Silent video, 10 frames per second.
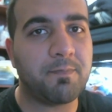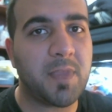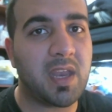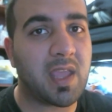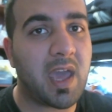
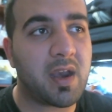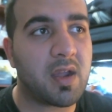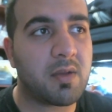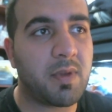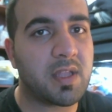In
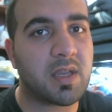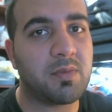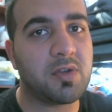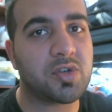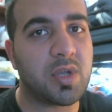Canada, by the time
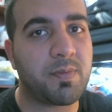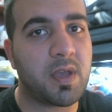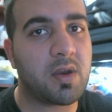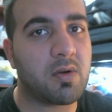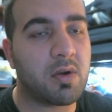you ship
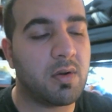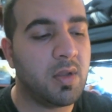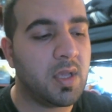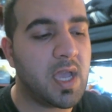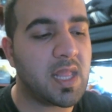it or
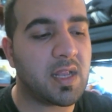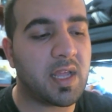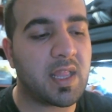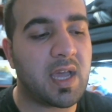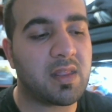anything
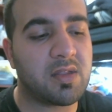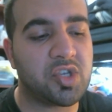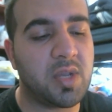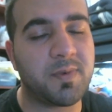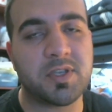like that, the
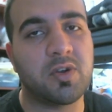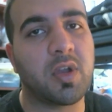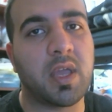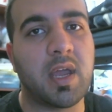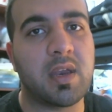cheapest you're
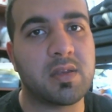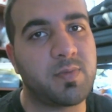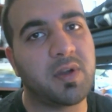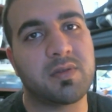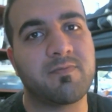looking at is
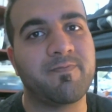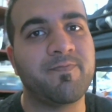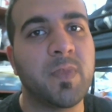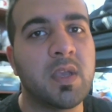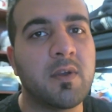about
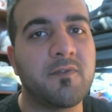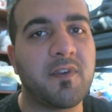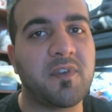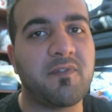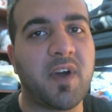
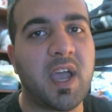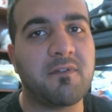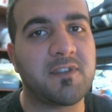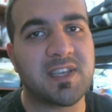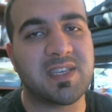55,
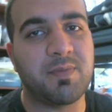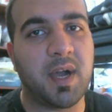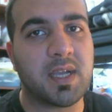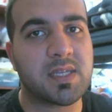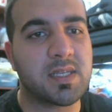
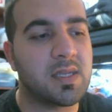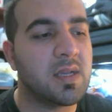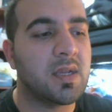$60.